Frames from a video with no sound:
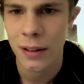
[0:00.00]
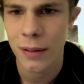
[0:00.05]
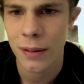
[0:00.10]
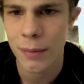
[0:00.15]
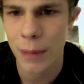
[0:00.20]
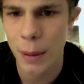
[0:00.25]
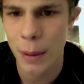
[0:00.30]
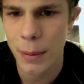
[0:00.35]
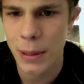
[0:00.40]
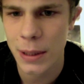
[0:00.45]

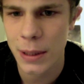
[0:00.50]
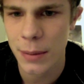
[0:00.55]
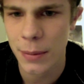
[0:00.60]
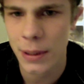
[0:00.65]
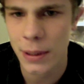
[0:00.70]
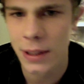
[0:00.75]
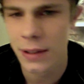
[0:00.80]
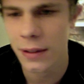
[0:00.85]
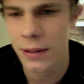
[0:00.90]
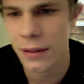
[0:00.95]
Maybe
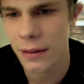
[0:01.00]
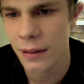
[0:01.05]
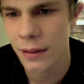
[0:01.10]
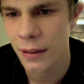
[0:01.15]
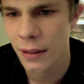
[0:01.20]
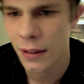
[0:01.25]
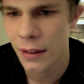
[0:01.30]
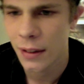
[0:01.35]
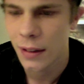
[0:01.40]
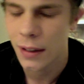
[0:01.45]
submission.
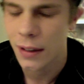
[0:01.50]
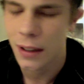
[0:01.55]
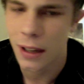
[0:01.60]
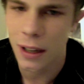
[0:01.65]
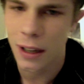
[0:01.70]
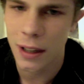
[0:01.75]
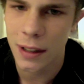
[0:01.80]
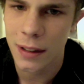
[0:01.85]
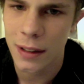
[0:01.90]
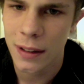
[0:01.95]

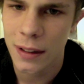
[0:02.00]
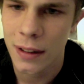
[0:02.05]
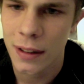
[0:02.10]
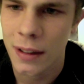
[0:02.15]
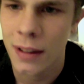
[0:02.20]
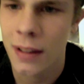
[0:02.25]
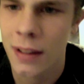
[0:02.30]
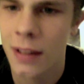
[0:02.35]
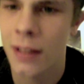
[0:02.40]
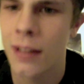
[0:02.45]
Alright.
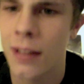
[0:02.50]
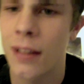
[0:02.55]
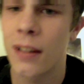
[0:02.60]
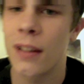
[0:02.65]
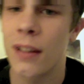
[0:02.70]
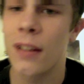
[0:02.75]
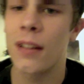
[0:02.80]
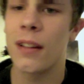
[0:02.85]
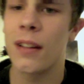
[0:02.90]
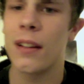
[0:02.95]

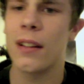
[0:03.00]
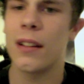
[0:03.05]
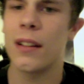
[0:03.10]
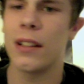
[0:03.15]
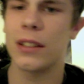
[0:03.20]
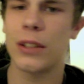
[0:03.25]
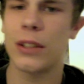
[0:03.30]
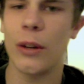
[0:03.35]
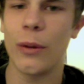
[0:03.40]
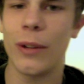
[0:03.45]

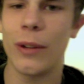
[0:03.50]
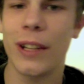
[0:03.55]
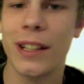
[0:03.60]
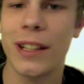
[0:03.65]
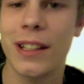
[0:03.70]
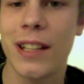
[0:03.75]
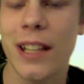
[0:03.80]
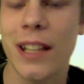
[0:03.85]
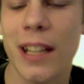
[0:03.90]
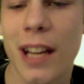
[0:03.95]
Let's go, Nick
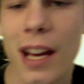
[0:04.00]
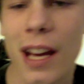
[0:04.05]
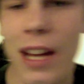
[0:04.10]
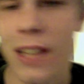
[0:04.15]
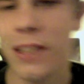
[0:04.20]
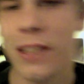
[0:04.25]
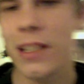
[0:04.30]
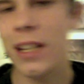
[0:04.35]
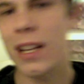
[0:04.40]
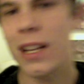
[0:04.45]

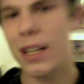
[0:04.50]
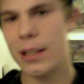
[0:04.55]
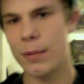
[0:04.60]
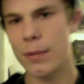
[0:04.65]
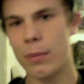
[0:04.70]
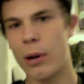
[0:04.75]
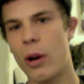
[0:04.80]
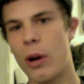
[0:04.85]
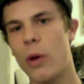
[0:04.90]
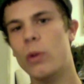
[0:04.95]
Diaz. Diaz
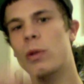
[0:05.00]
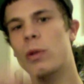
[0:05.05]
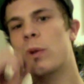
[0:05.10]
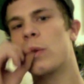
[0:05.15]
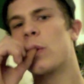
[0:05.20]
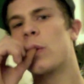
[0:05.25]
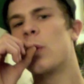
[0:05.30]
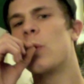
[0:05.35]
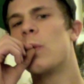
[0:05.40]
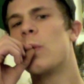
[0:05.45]
bros.
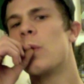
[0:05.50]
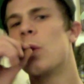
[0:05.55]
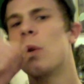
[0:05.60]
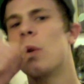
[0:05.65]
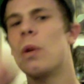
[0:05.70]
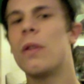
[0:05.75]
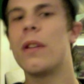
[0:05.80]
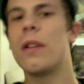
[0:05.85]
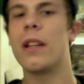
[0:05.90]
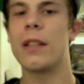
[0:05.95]

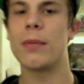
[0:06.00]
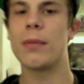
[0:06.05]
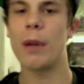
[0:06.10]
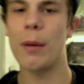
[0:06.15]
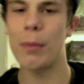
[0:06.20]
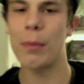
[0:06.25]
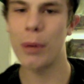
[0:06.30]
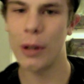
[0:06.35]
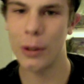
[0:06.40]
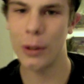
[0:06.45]
That's my
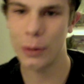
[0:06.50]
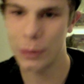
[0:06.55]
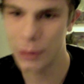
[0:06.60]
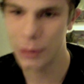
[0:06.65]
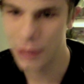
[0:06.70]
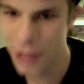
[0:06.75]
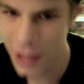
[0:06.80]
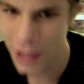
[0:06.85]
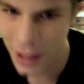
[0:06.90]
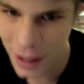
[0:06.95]

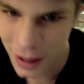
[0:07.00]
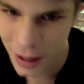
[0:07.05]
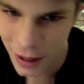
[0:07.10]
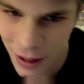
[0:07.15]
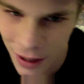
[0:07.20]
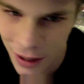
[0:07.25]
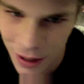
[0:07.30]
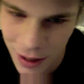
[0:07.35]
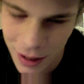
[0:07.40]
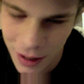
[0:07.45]
bros.
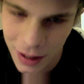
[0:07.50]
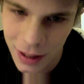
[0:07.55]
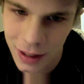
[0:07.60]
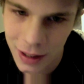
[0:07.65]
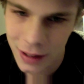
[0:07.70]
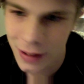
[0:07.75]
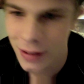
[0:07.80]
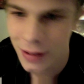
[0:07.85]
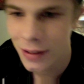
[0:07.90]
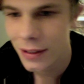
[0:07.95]

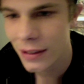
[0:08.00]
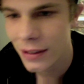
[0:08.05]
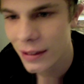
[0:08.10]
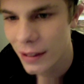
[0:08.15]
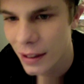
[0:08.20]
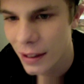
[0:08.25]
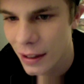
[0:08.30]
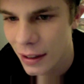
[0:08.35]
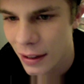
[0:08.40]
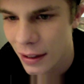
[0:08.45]
Alright,
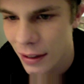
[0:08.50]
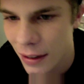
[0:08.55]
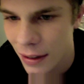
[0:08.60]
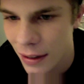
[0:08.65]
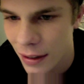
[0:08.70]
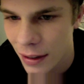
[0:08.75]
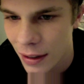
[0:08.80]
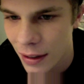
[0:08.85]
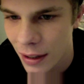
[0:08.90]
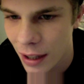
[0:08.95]

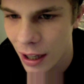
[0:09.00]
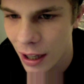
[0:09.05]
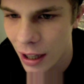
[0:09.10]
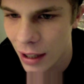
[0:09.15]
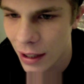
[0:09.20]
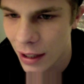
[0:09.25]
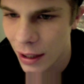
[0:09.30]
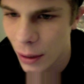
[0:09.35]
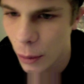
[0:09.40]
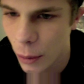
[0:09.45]

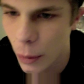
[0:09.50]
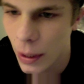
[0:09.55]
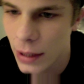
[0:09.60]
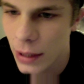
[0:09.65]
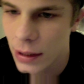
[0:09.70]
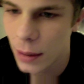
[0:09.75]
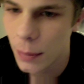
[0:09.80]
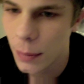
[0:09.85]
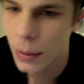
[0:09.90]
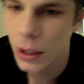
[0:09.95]

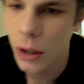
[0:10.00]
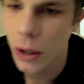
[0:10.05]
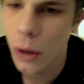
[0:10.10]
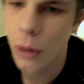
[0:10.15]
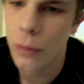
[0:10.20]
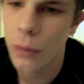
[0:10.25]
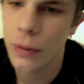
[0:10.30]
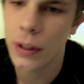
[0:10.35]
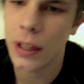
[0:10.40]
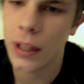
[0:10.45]
anyways, I'm going to go
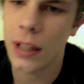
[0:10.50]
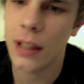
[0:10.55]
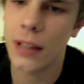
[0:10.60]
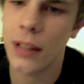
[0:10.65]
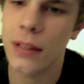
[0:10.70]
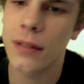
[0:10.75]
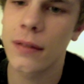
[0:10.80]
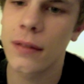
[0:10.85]
over the